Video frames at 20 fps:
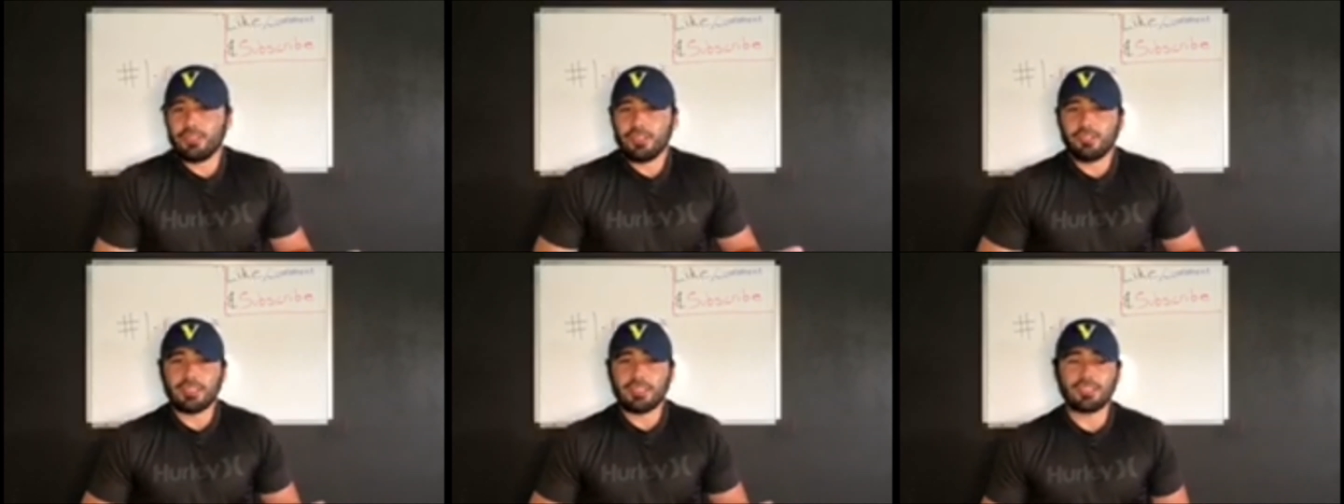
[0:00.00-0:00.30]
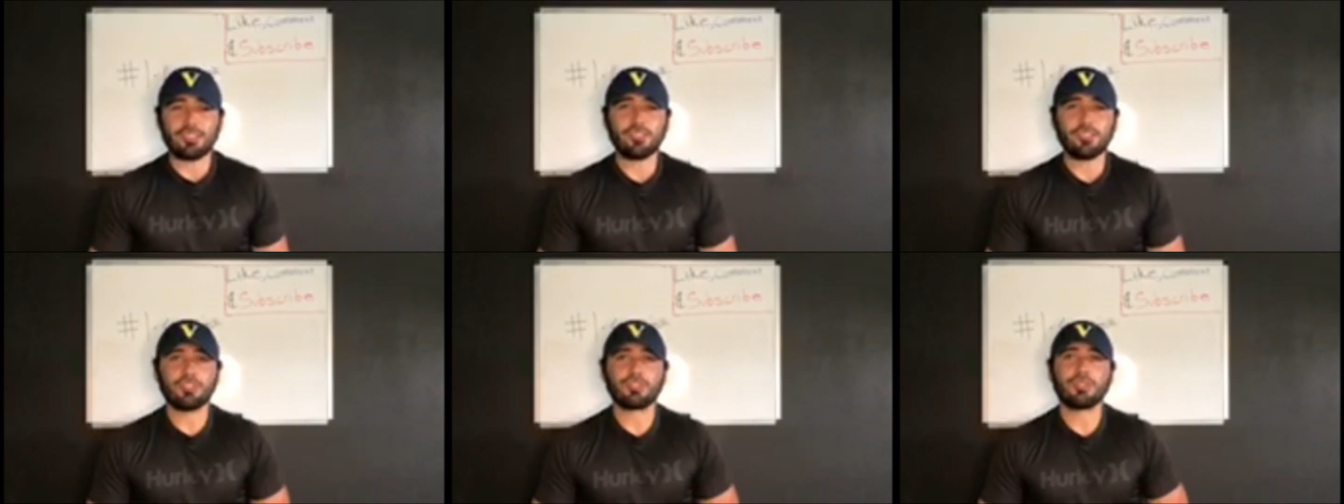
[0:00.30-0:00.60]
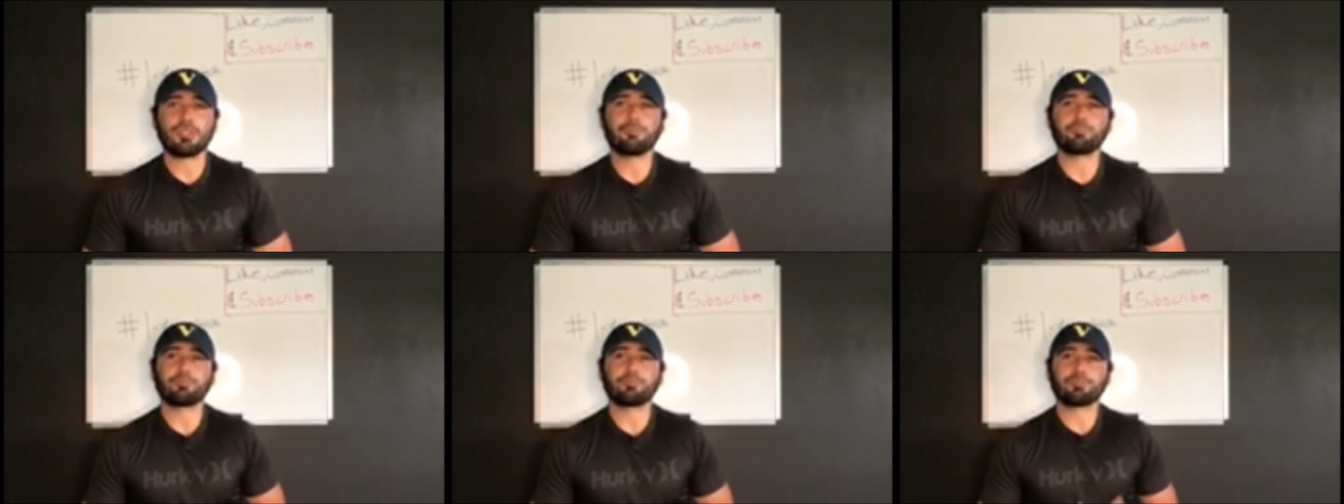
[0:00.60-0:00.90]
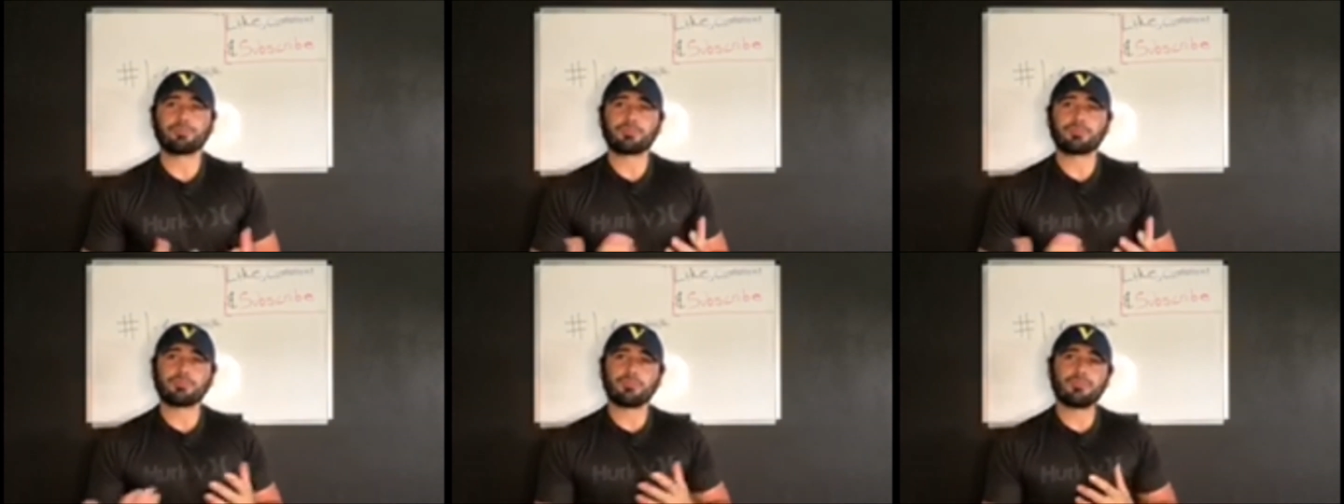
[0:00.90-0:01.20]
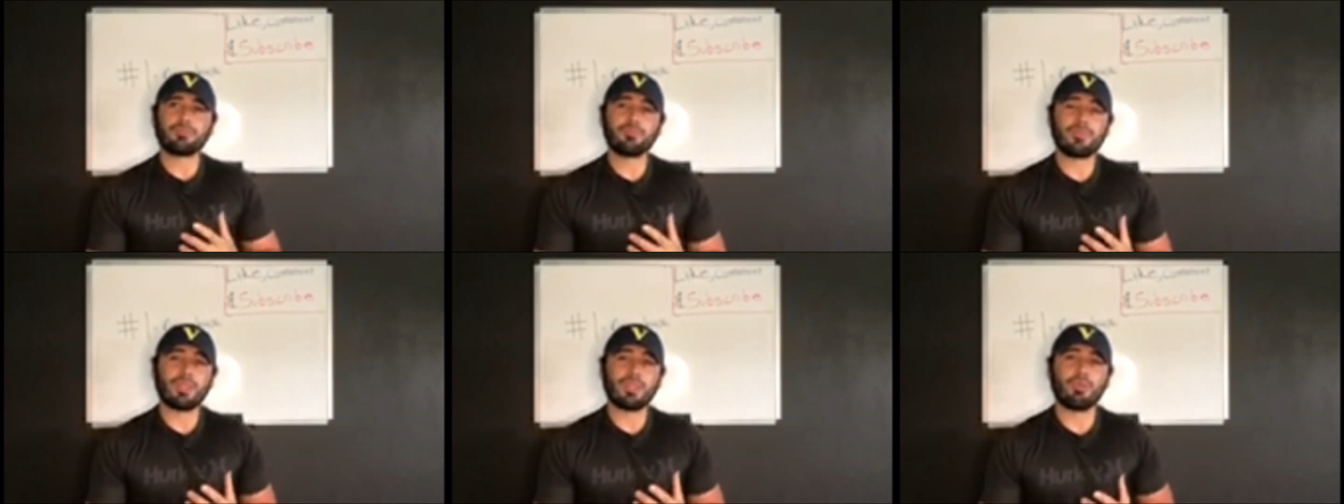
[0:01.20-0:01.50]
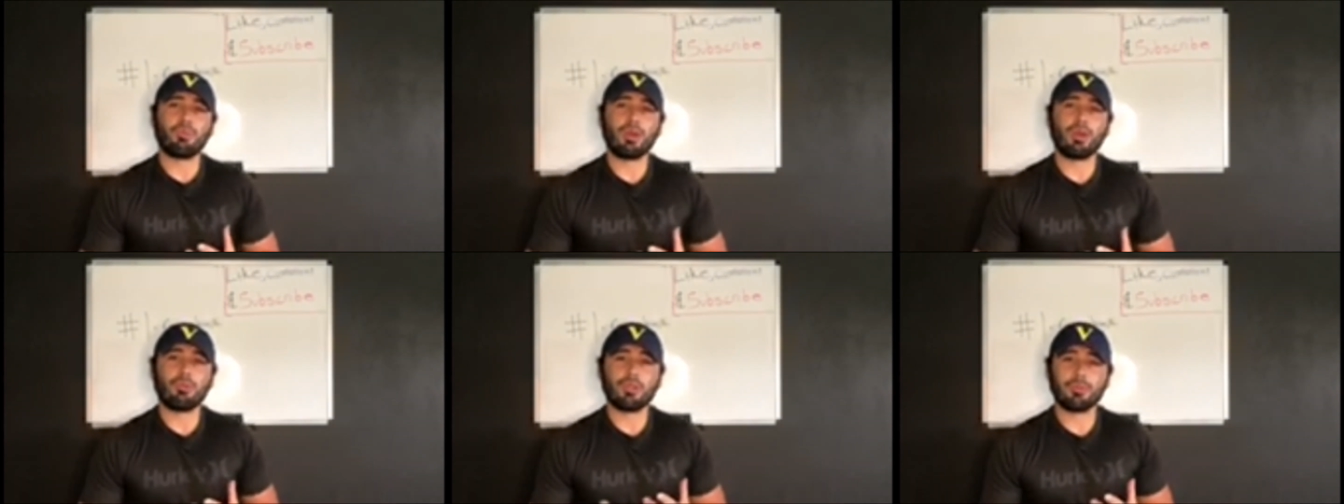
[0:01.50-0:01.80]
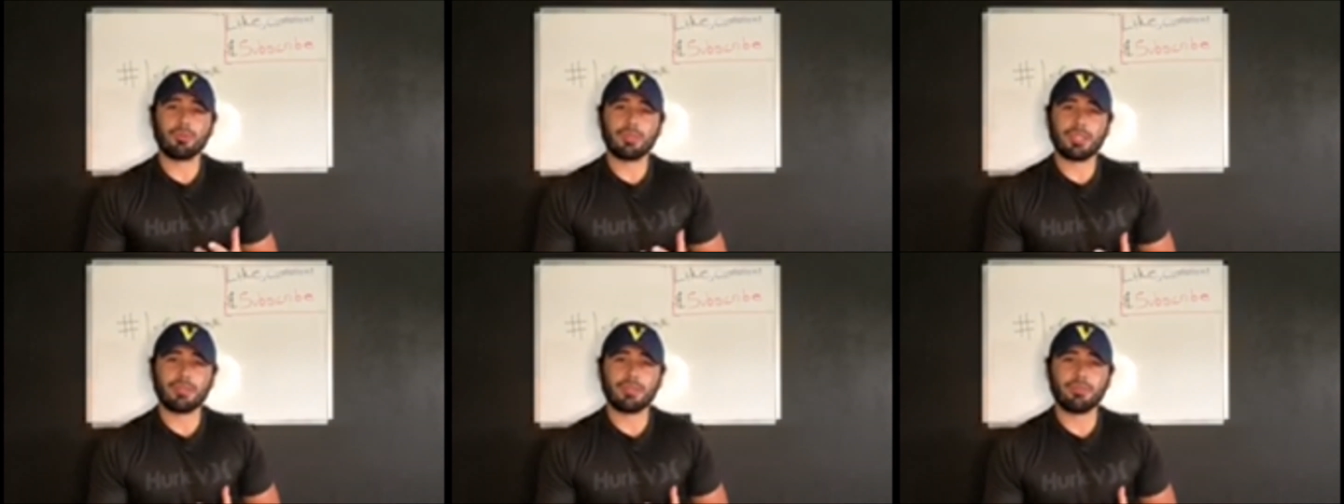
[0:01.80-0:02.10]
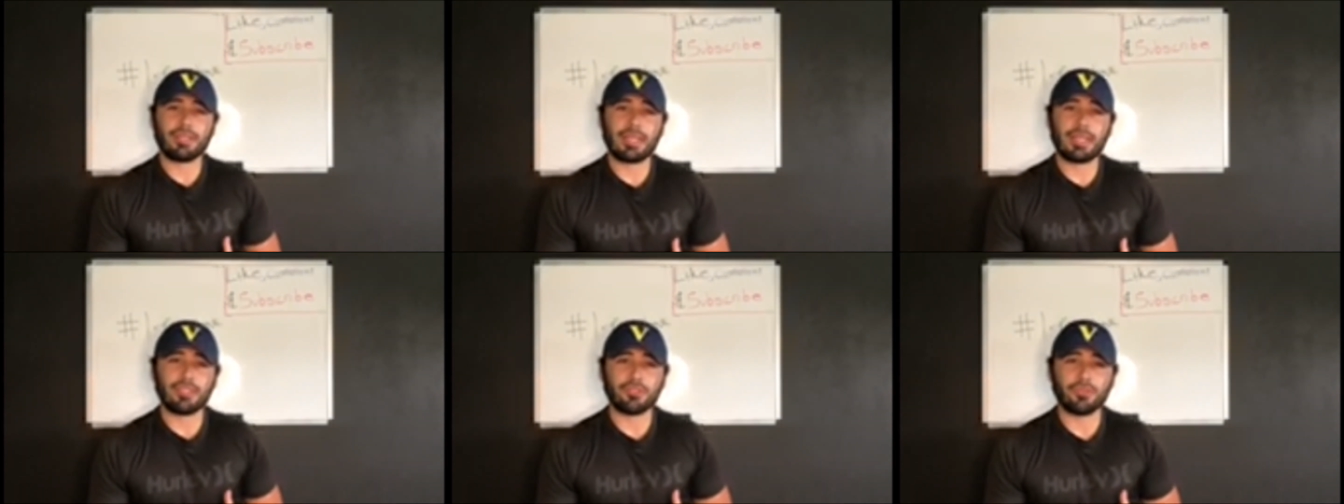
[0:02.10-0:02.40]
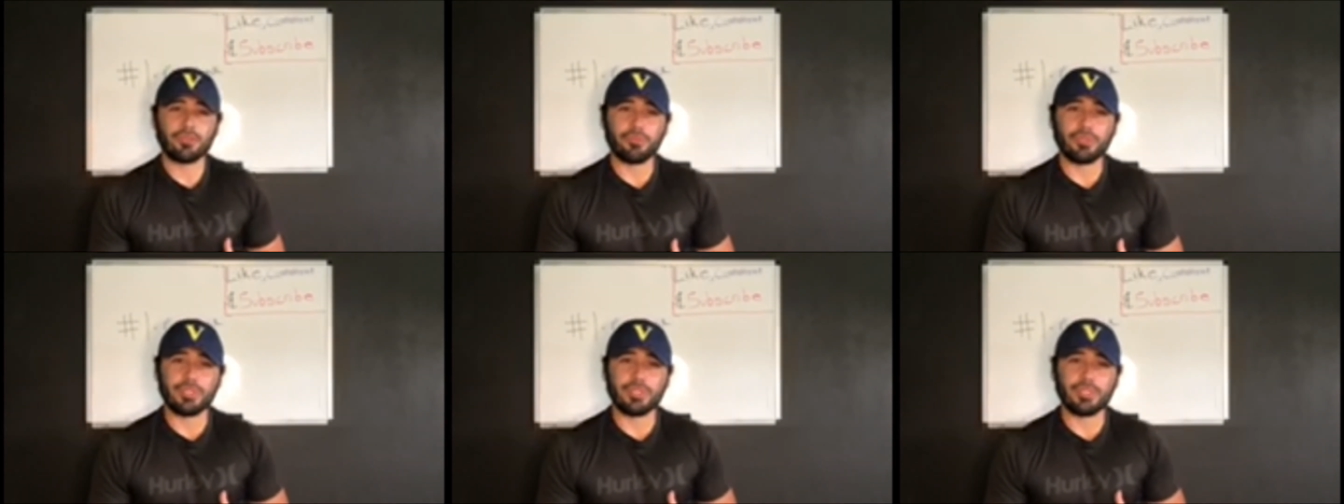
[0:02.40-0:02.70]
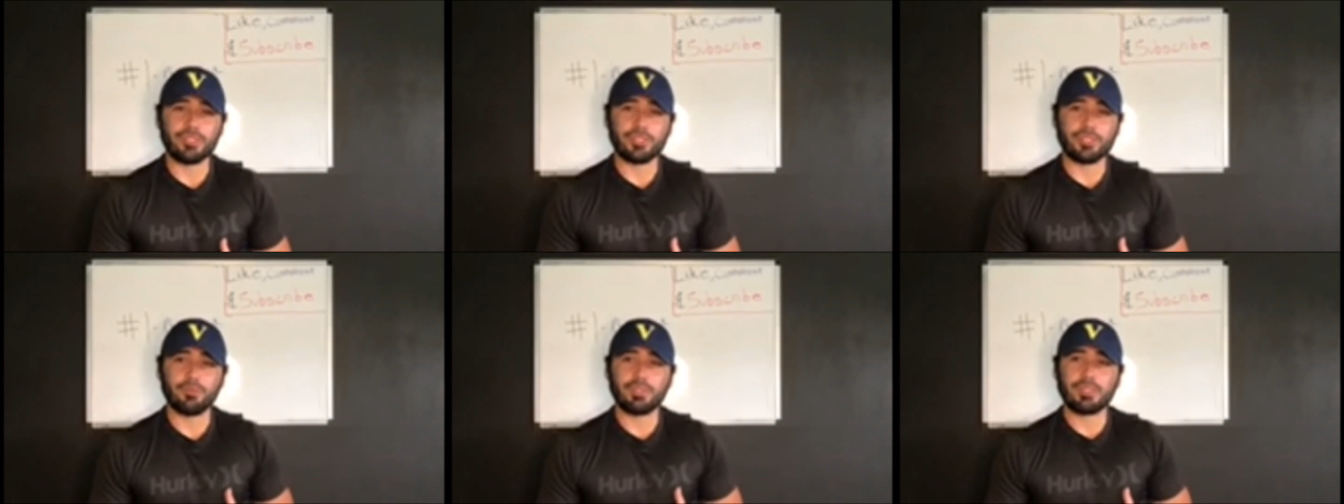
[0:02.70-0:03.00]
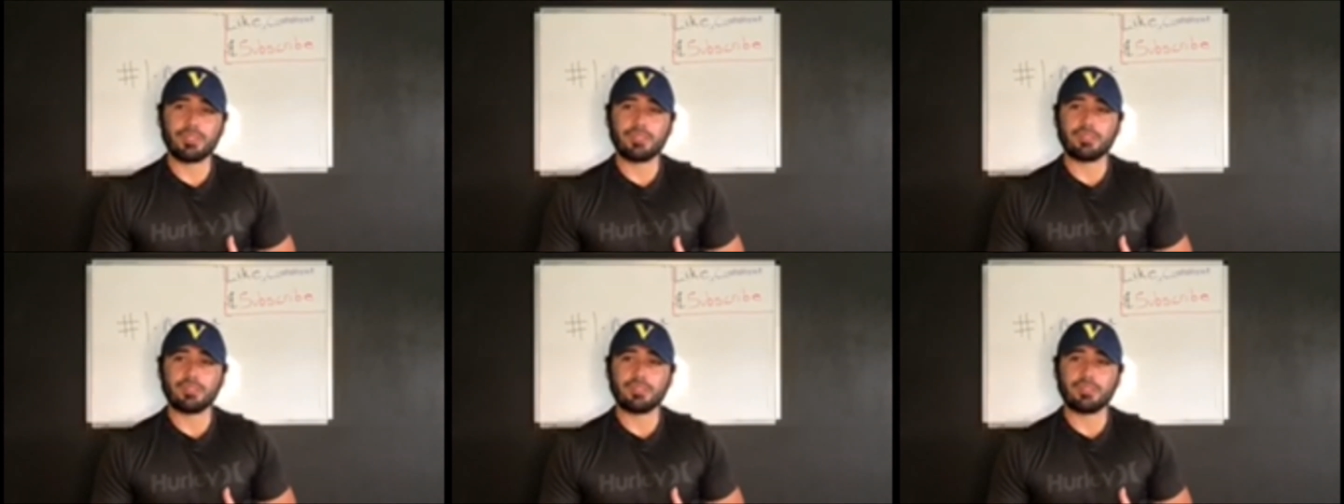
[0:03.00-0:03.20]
That's just why I want to become financial free, just because